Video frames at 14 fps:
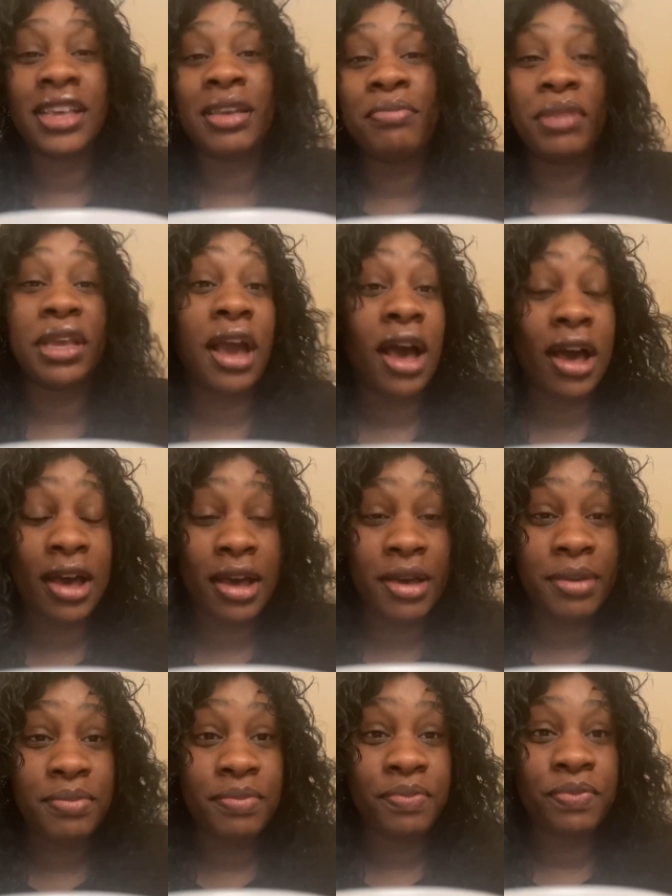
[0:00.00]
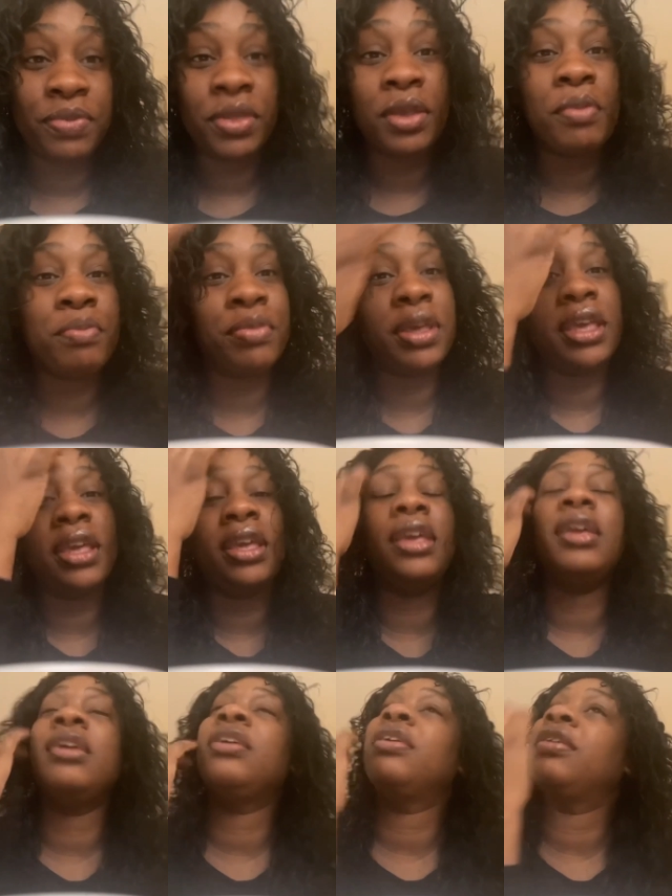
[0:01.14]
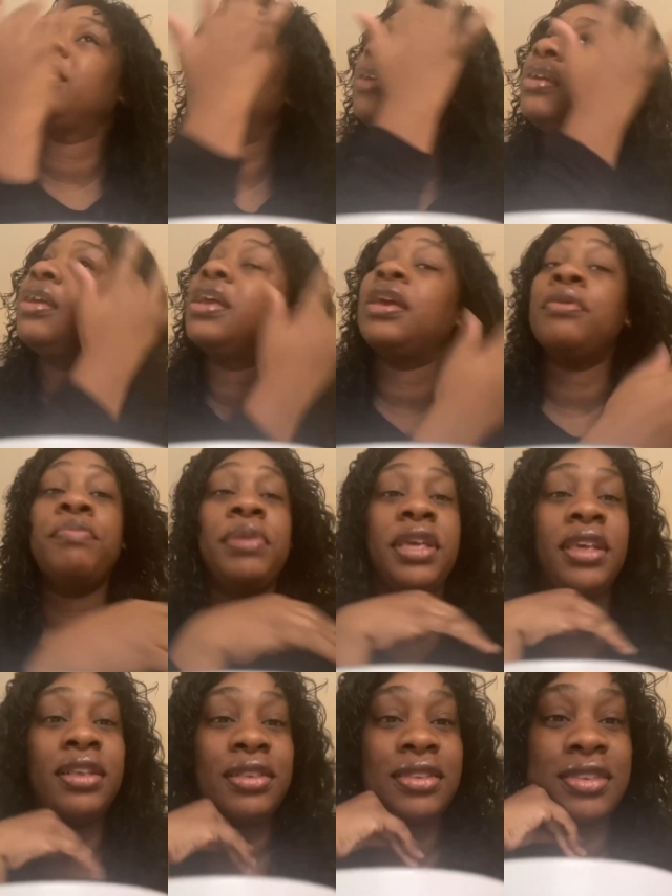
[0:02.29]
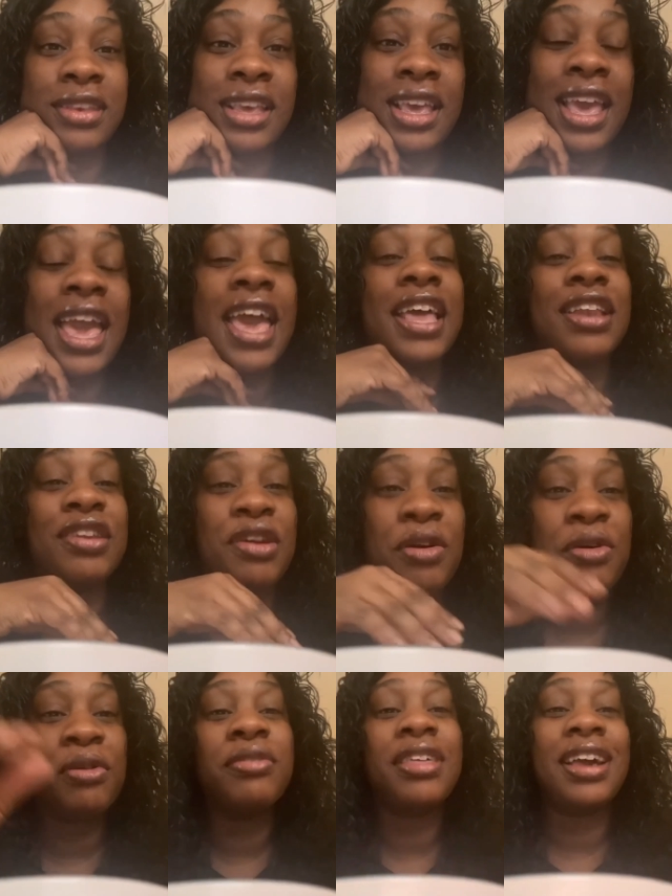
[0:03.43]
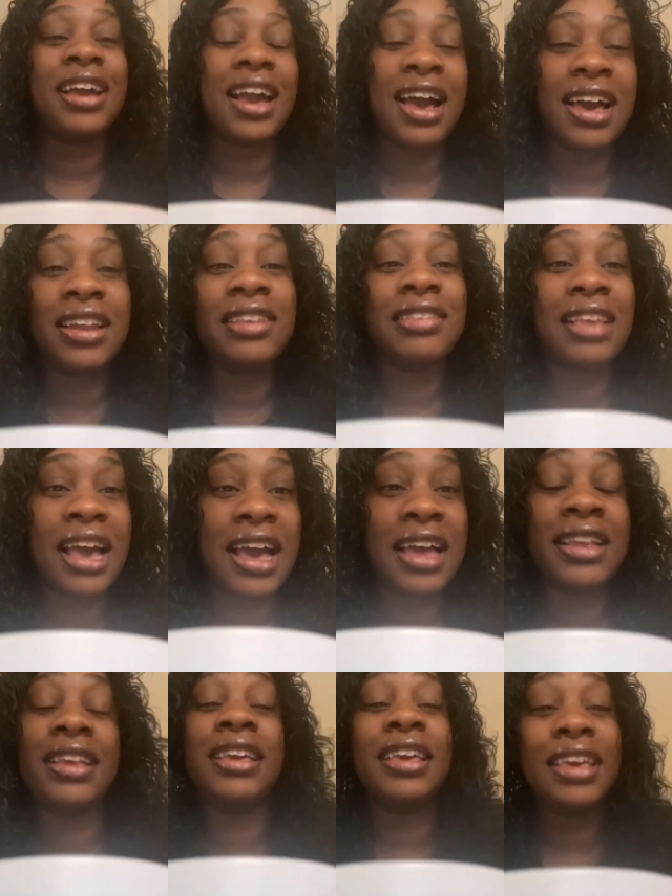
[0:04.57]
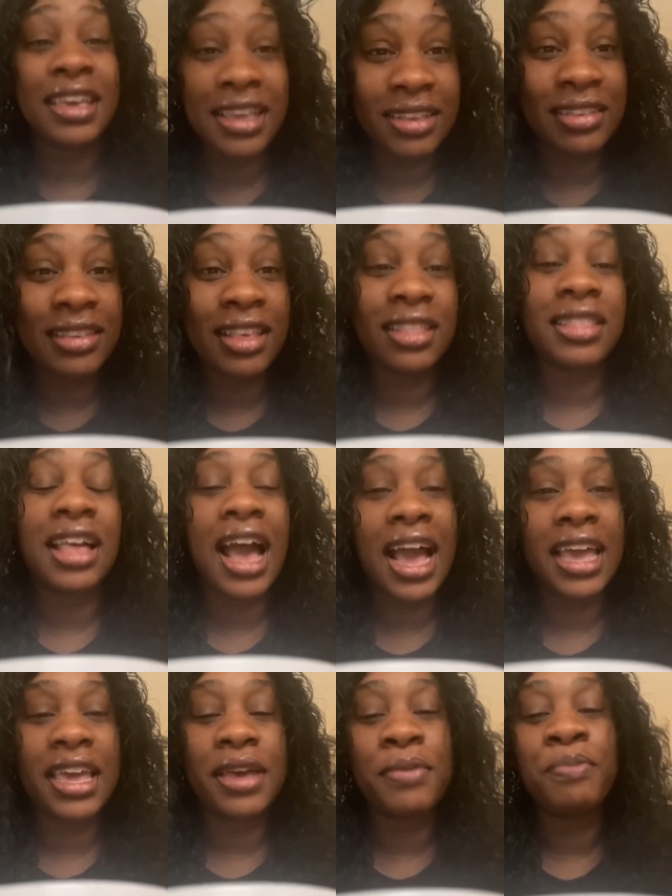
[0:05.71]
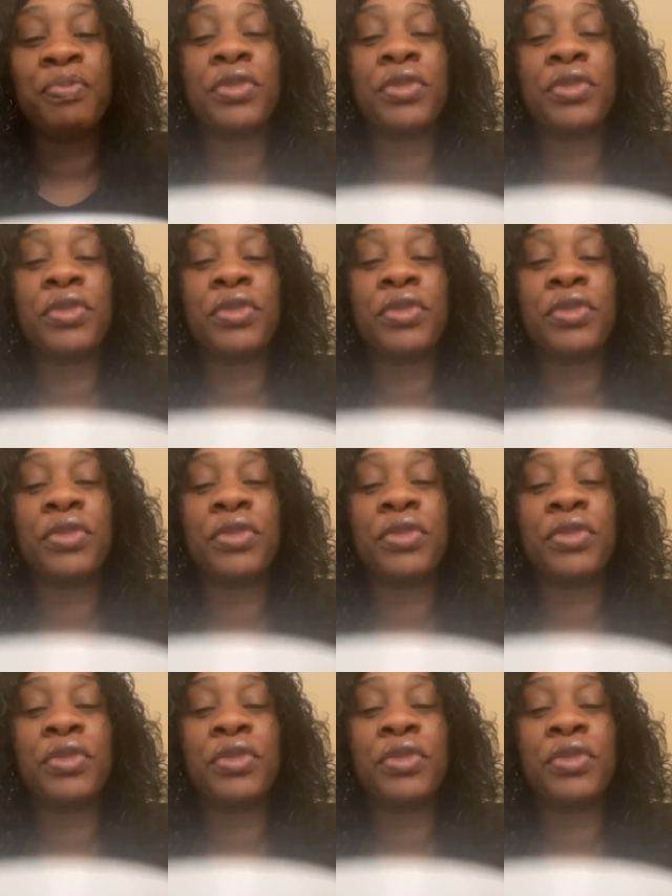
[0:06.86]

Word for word: Be calm, be in peace, and know that God is God. He is the I am."